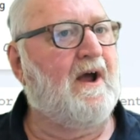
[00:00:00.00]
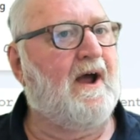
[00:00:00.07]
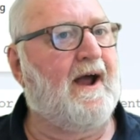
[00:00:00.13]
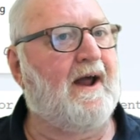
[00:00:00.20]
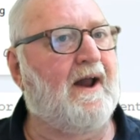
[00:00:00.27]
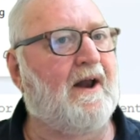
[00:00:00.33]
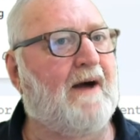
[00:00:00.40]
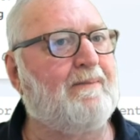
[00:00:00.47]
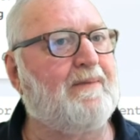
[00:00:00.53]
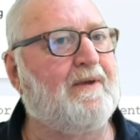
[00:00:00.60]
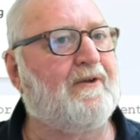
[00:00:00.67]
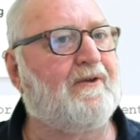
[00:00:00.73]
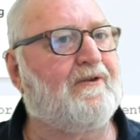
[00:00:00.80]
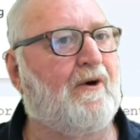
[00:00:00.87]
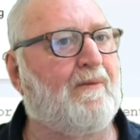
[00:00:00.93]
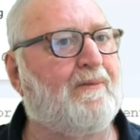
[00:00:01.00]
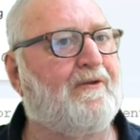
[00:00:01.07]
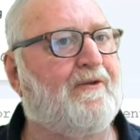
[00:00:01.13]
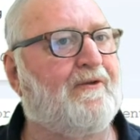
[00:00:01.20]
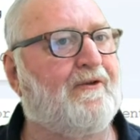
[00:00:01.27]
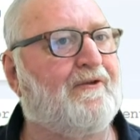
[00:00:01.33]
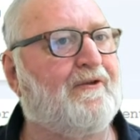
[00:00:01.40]
and up in the
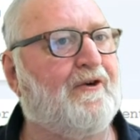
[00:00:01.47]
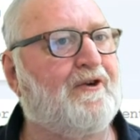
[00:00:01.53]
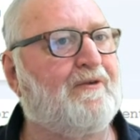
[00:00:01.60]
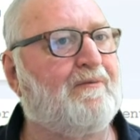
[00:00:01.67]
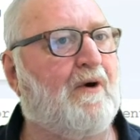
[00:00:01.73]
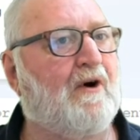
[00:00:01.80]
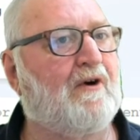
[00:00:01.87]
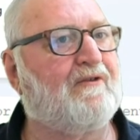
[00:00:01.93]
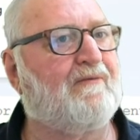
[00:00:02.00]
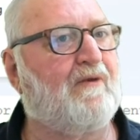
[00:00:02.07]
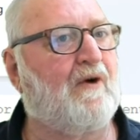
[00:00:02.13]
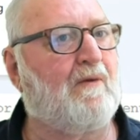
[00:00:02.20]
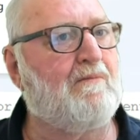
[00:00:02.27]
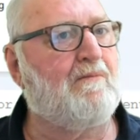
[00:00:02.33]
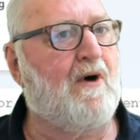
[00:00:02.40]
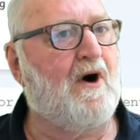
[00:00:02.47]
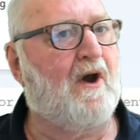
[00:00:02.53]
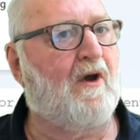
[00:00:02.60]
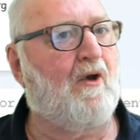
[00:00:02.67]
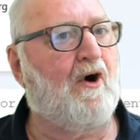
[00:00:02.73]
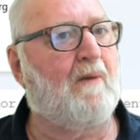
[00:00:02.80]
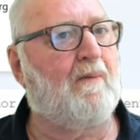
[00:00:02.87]
tops of the search box from my
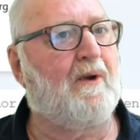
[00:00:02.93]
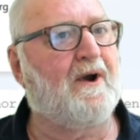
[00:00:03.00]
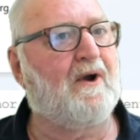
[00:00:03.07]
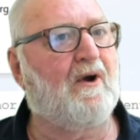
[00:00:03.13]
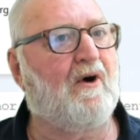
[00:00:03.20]
library,